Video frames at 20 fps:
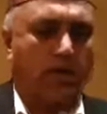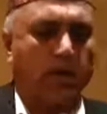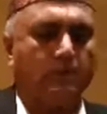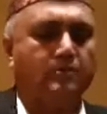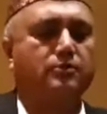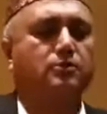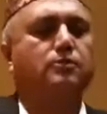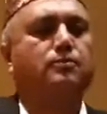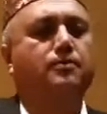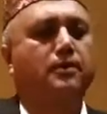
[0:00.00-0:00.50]

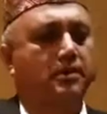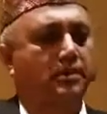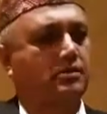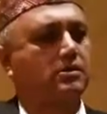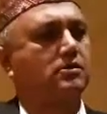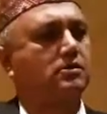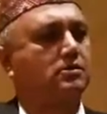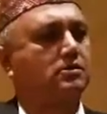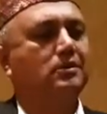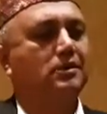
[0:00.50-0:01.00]
have to
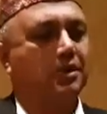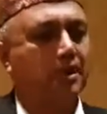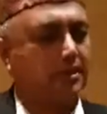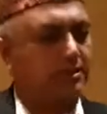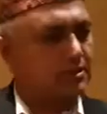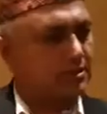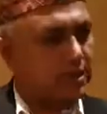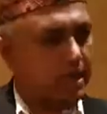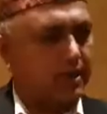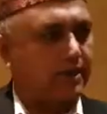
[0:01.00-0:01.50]
face
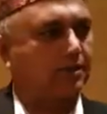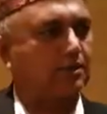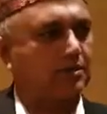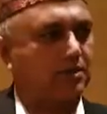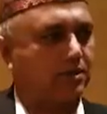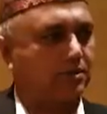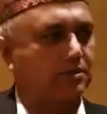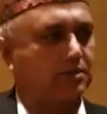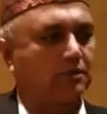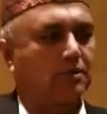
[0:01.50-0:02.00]
that
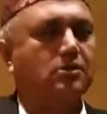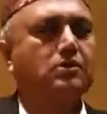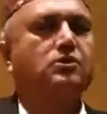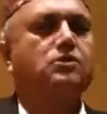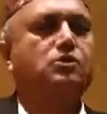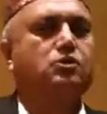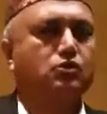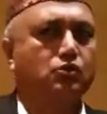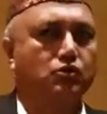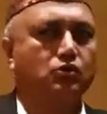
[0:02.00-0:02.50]
challenges.
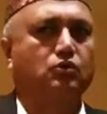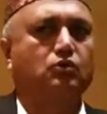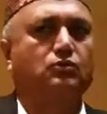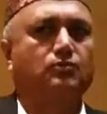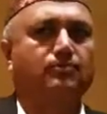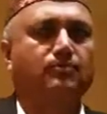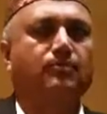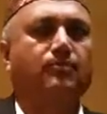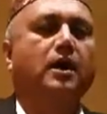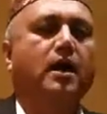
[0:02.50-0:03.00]
So
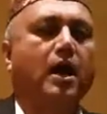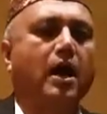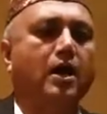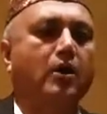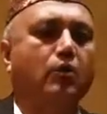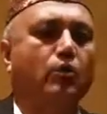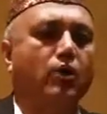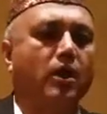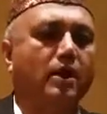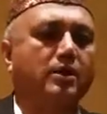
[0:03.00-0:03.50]

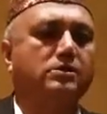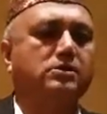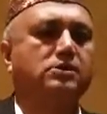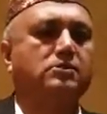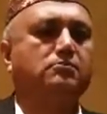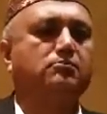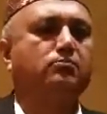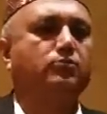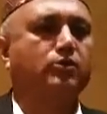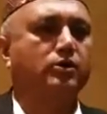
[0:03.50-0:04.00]
I
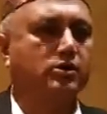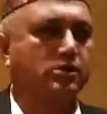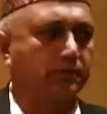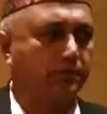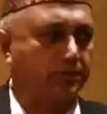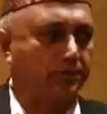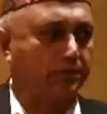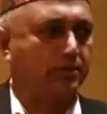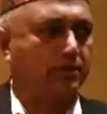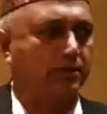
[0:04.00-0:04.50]
was
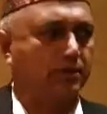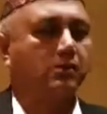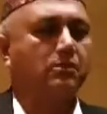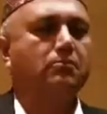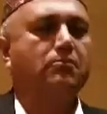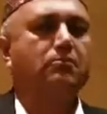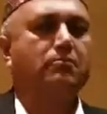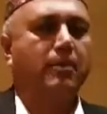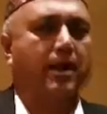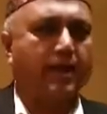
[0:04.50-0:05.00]
motivated
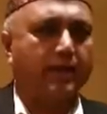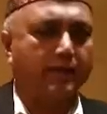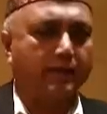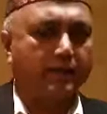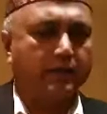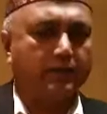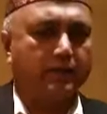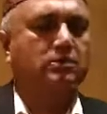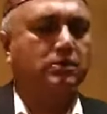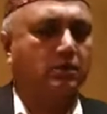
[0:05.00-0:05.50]

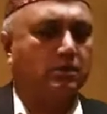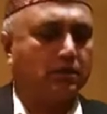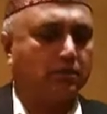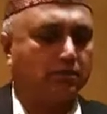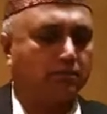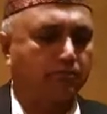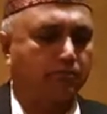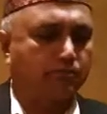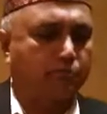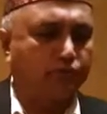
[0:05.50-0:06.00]
by
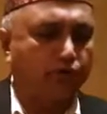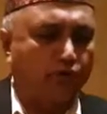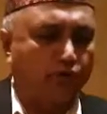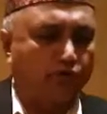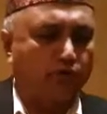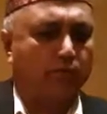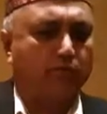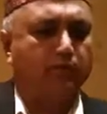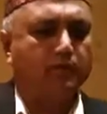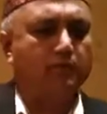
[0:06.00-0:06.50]
the
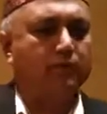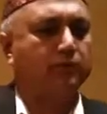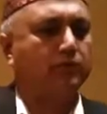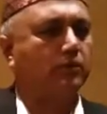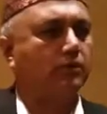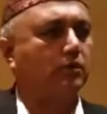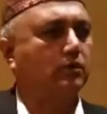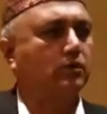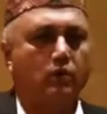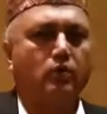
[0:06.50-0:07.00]
poor
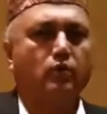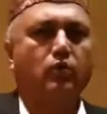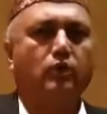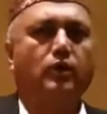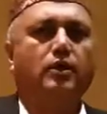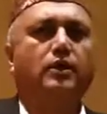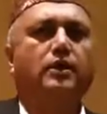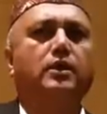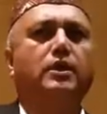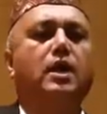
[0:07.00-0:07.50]
people
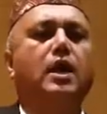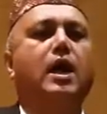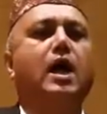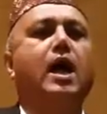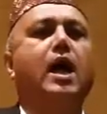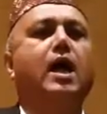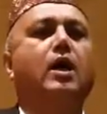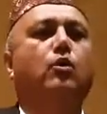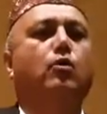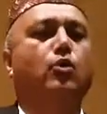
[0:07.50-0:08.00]
where
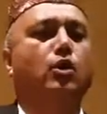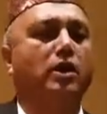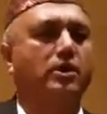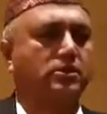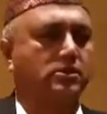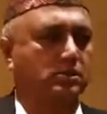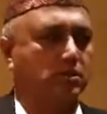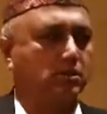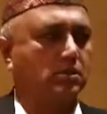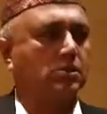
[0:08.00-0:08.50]
I
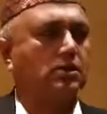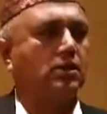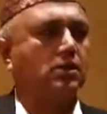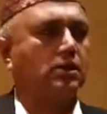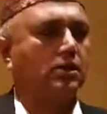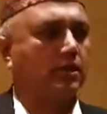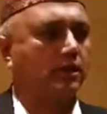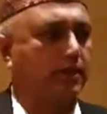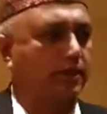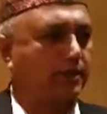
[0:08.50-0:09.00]
was
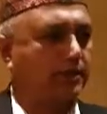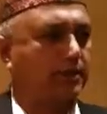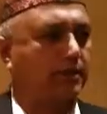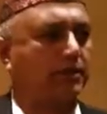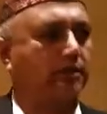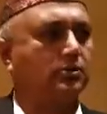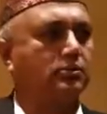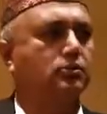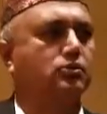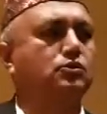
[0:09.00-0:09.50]

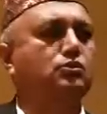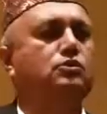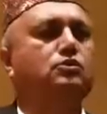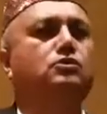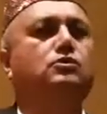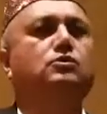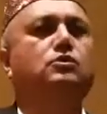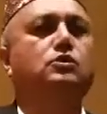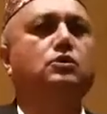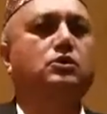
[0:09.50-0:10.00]
engaging
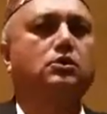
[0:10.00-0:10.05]
to